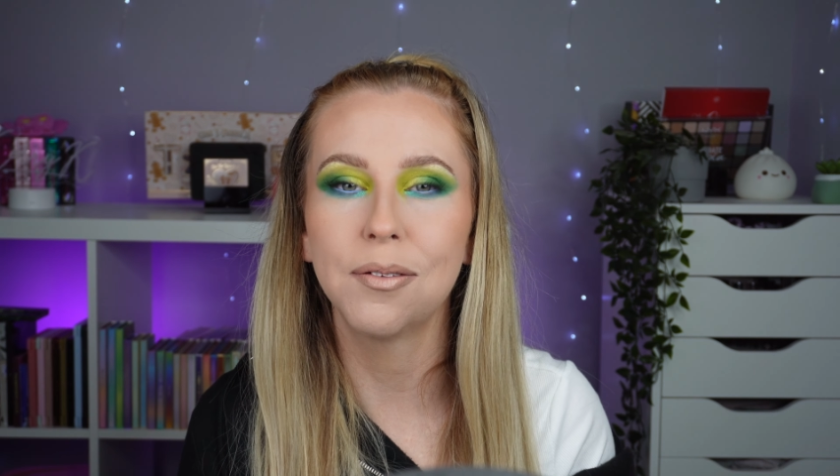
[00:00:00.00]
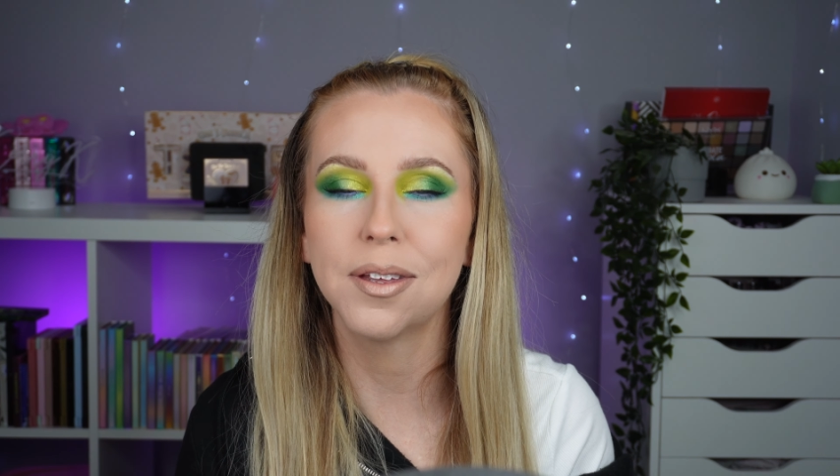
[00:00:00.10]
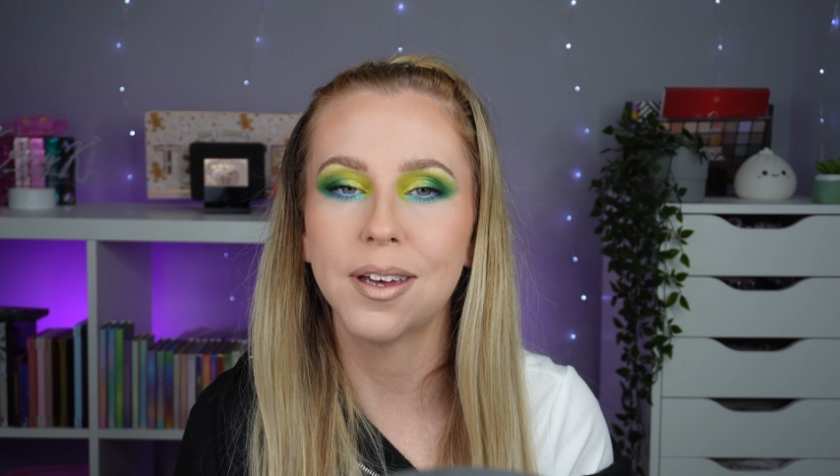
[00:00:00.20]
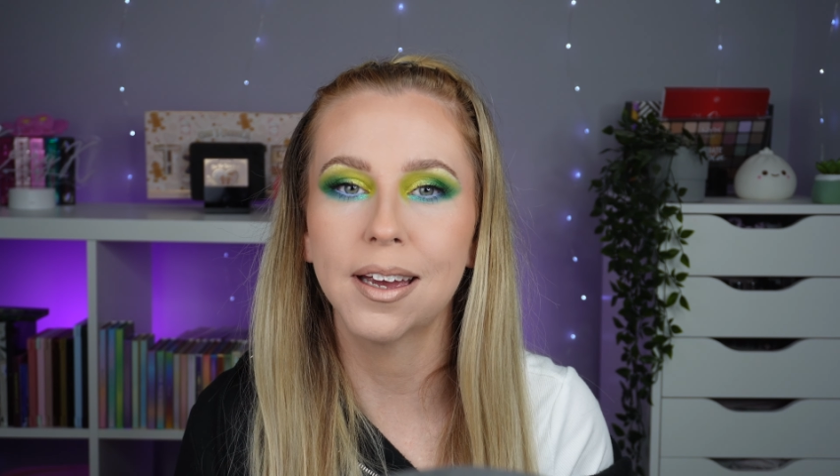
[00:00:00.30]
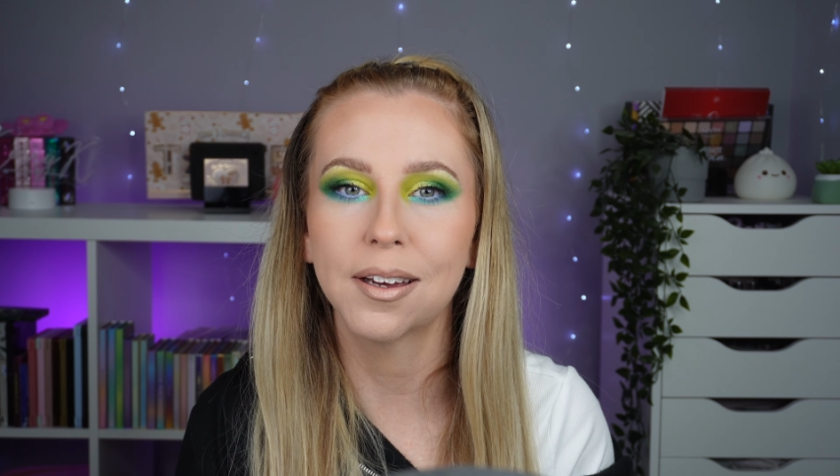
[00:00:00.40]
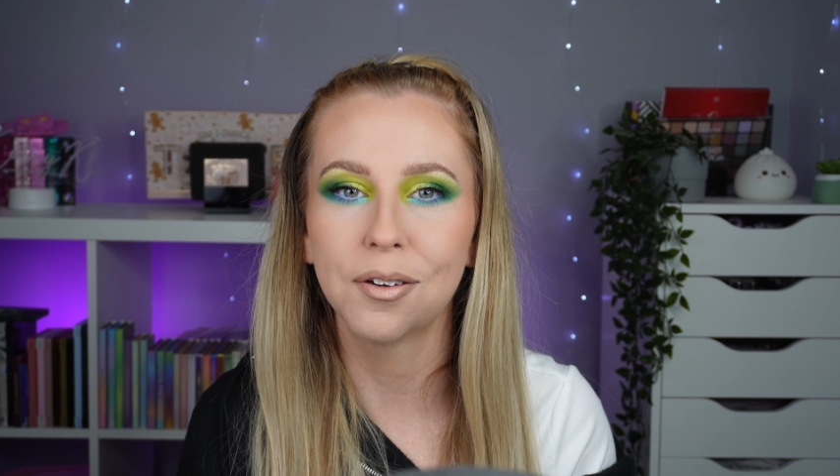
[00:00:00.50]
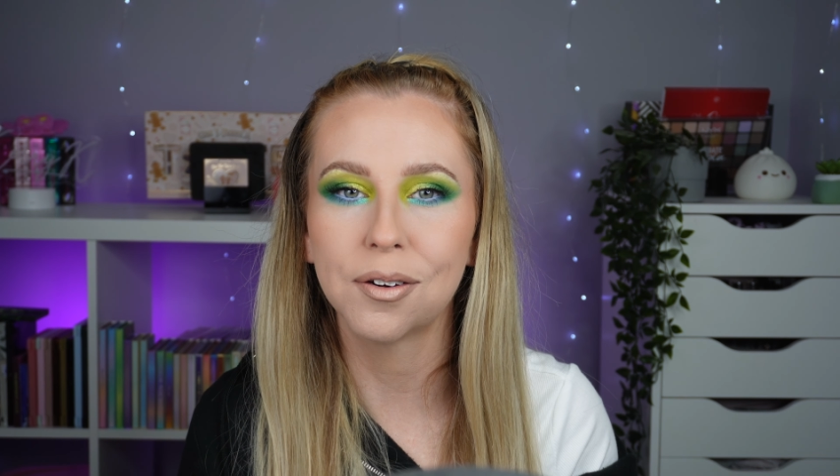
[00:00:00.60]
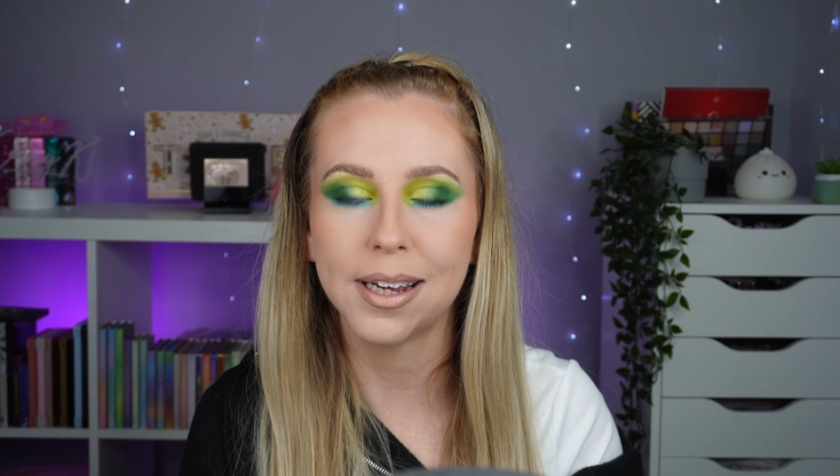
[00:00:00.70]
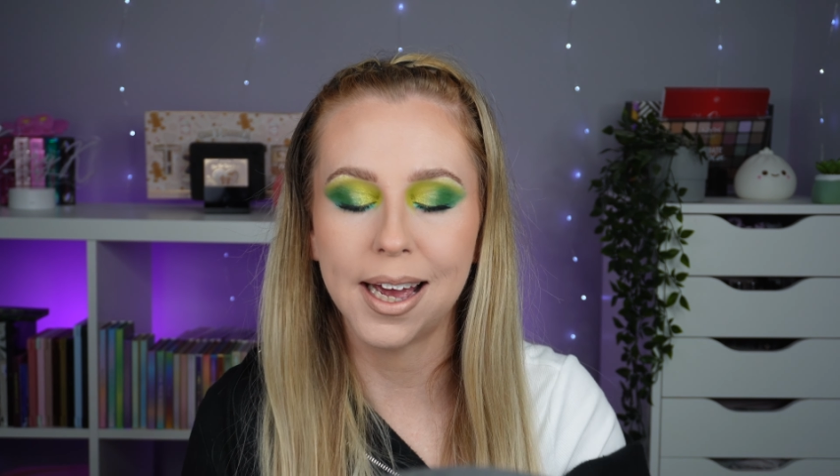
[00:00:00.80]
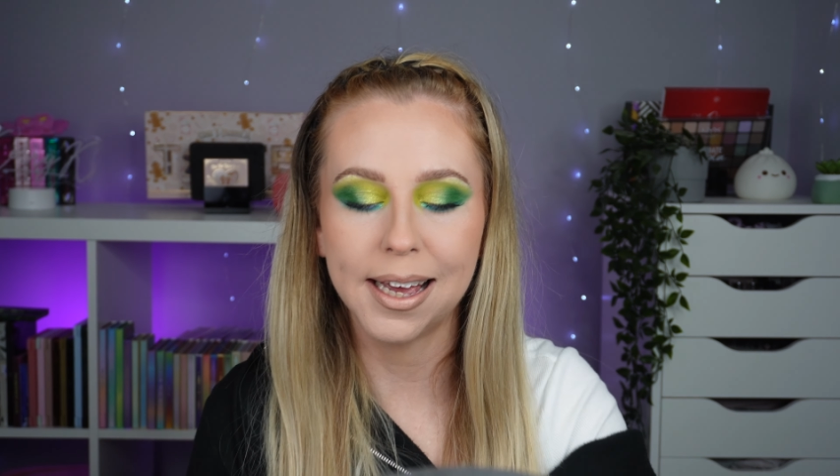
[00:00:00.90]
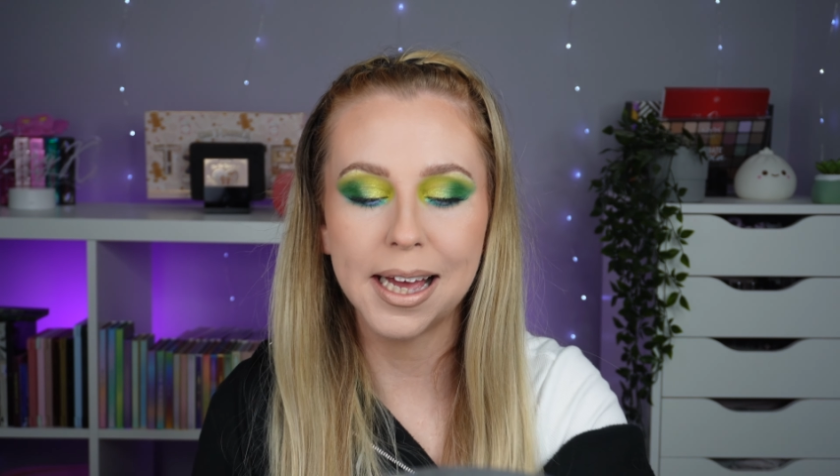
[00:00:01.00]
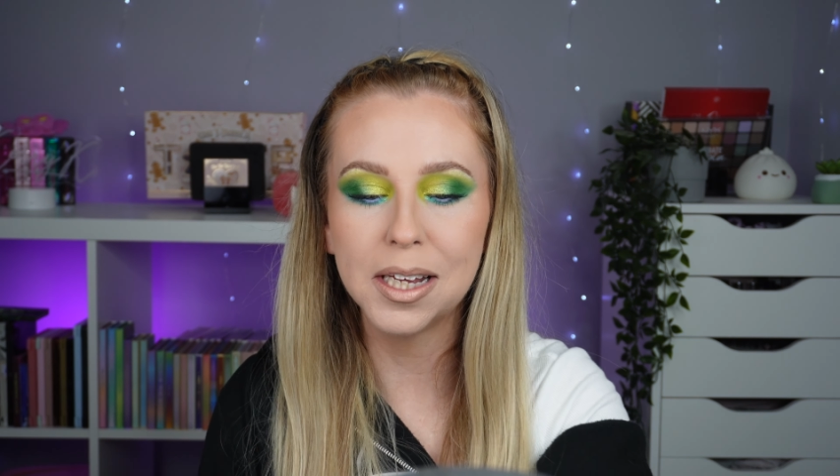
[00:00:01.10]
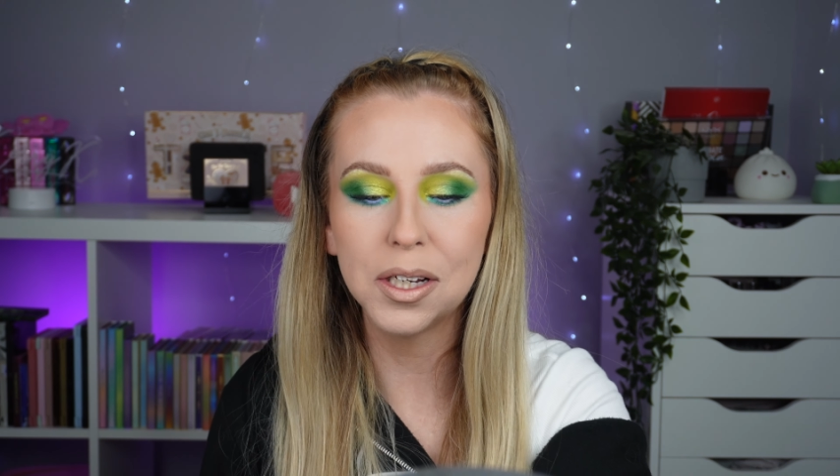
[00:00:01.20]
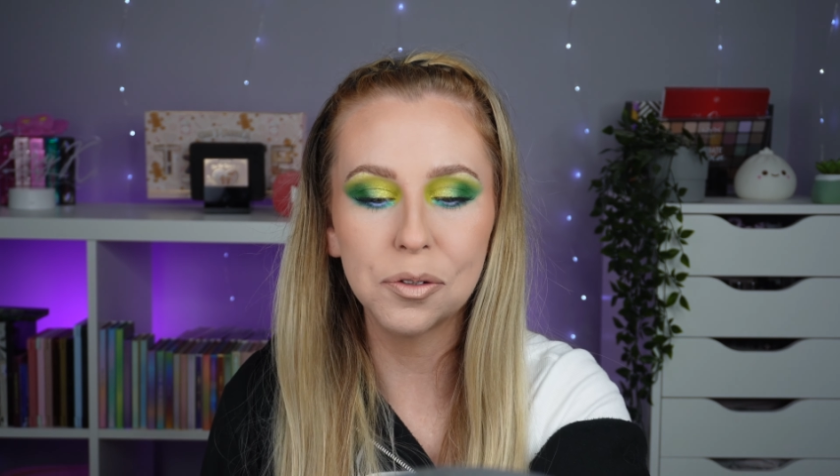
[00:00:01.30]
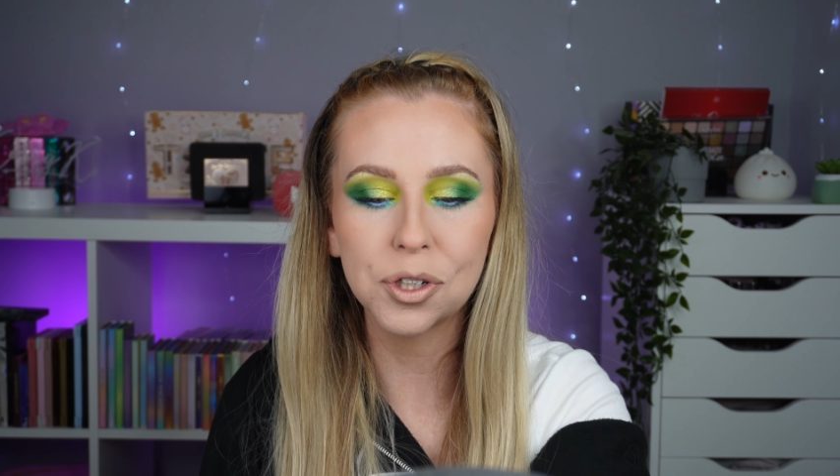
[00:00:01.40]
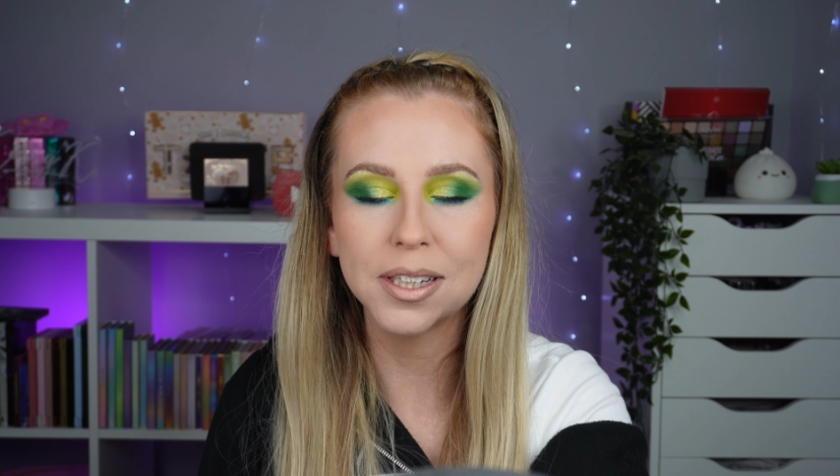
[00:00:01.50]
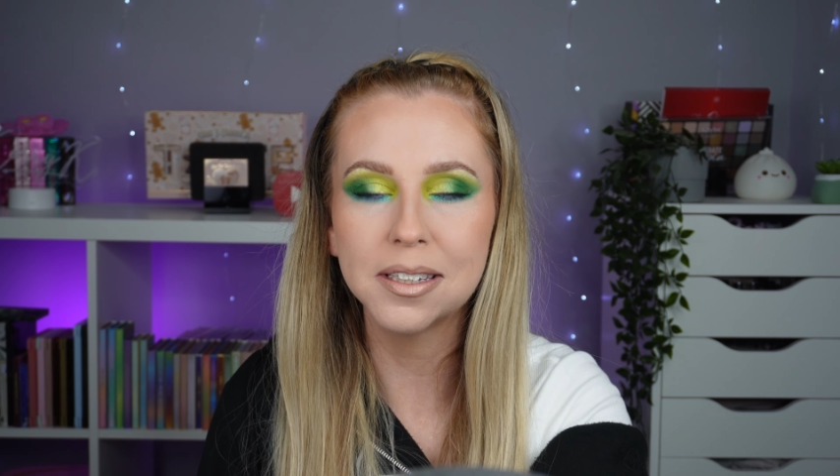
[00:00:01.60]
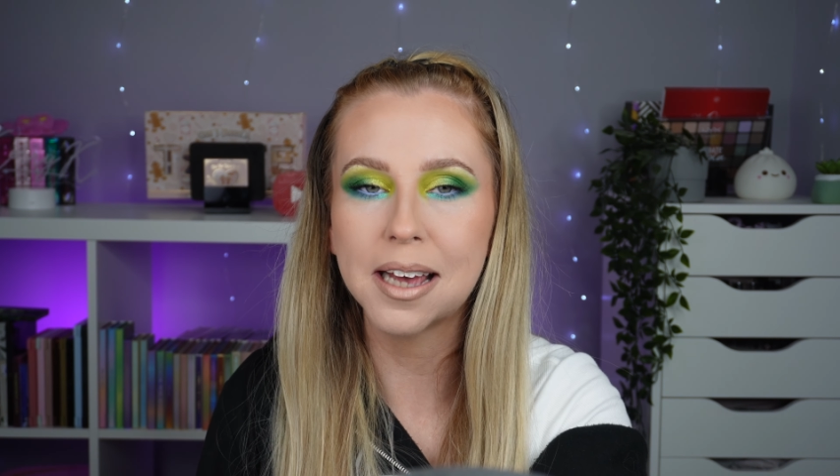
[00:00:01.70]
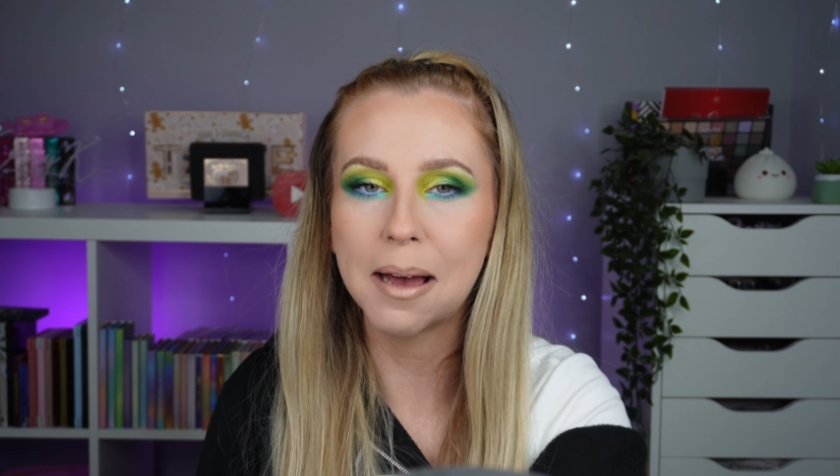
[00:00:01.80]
that it can create illusions